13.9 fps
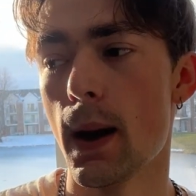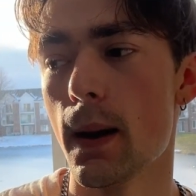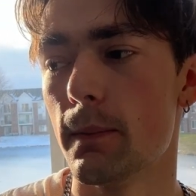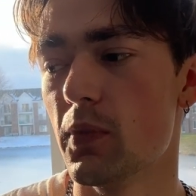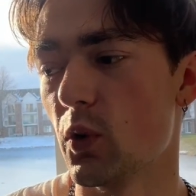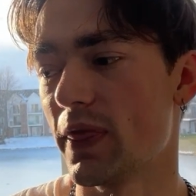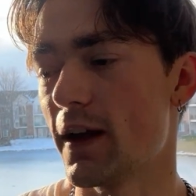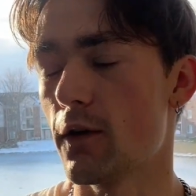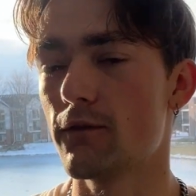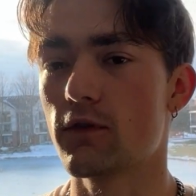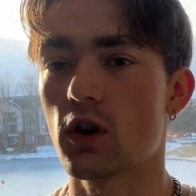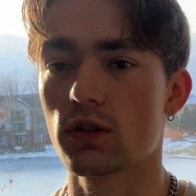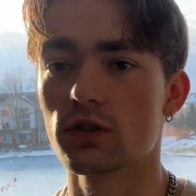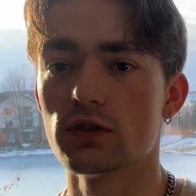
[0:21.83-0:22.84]
But without
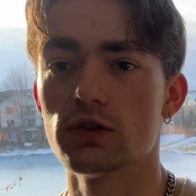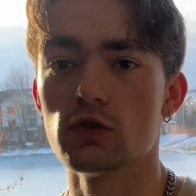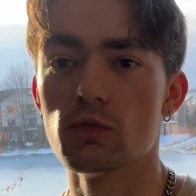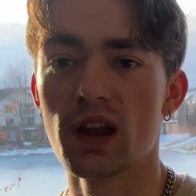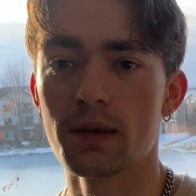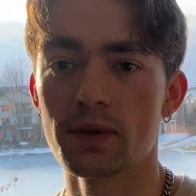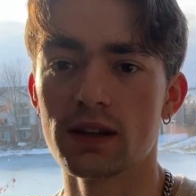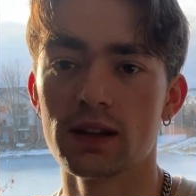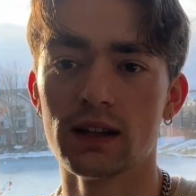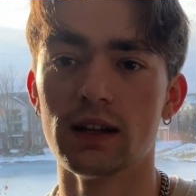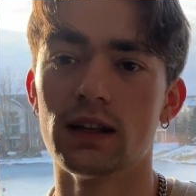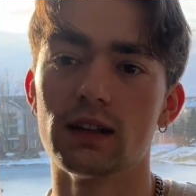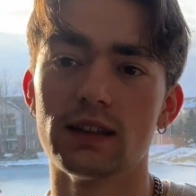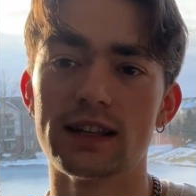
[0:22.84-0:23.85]
further ado, baby,
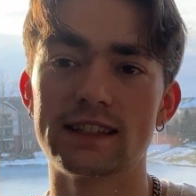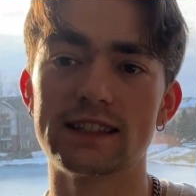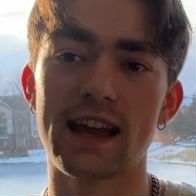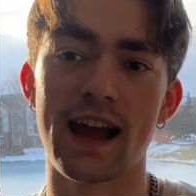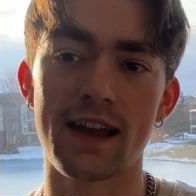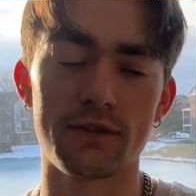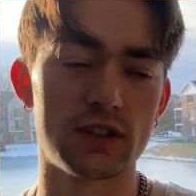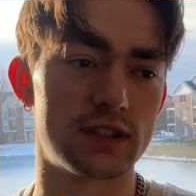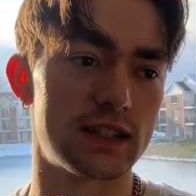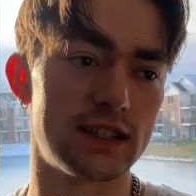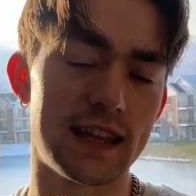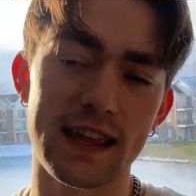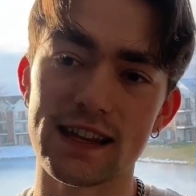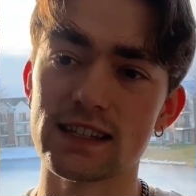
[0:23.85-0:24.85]
let's dive into
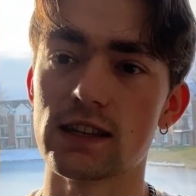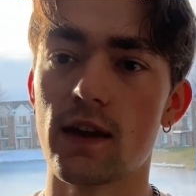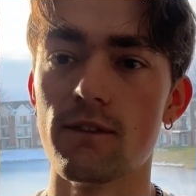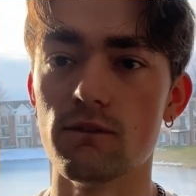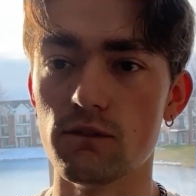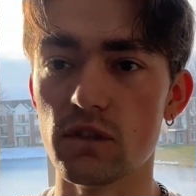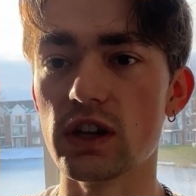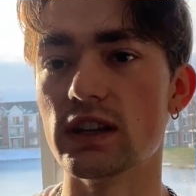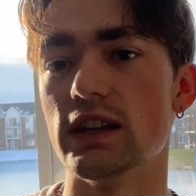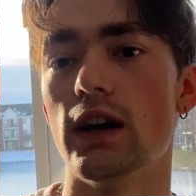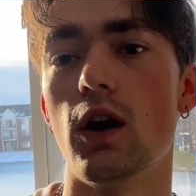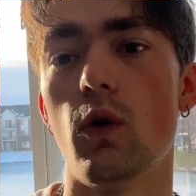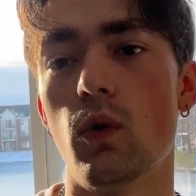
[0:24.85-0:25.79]
today's video.